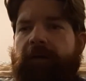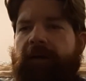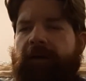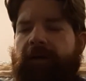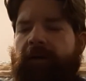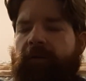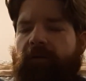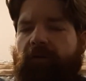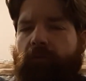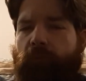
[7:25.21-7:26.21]
And
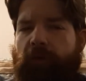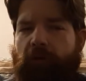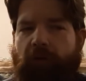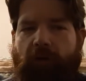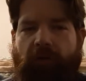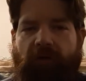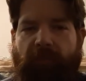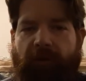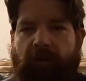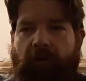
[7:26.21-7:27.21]
when they're talking to their
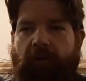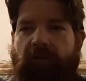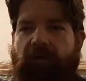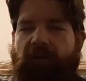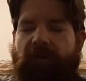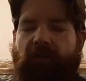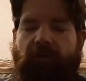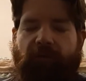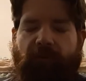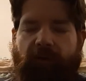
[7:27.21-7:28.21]
parents, there's
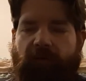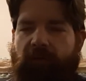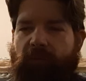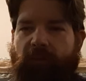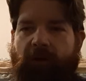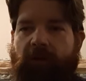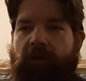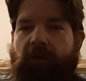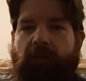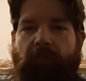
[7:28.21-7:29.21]
a funny scene where
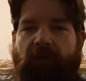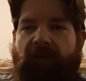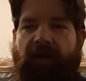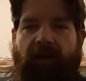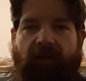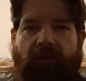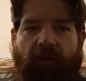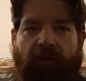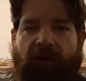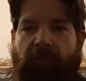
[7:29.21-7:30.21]
the dad's
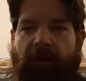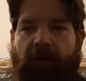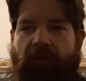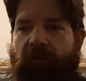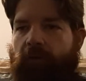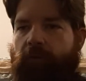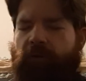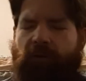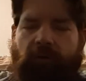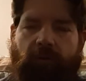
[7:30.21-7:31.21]
talking about his little
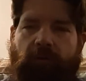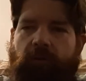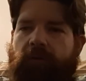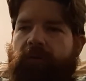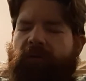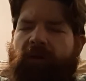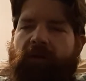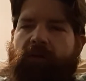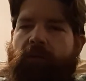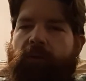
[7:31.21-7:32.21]
girl and
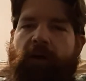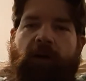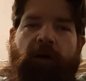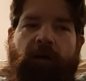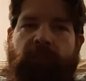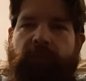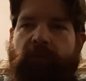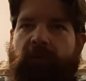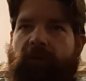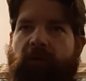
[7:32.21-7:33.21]
like growing up
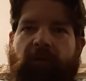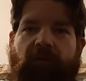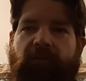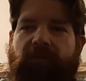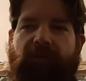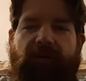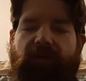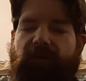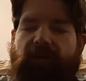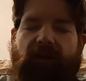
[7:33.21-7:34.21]
and all this,
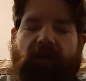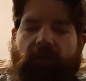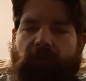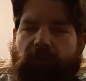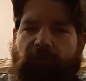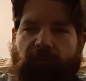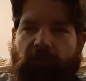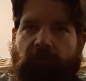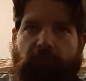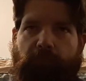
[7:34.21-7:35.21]
you know, this
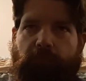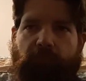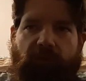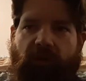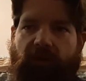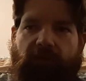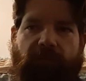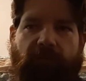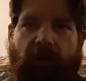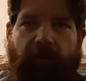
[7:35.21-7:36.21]
protective
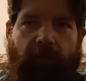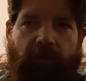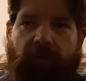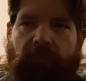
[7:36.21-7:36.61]
fatherly,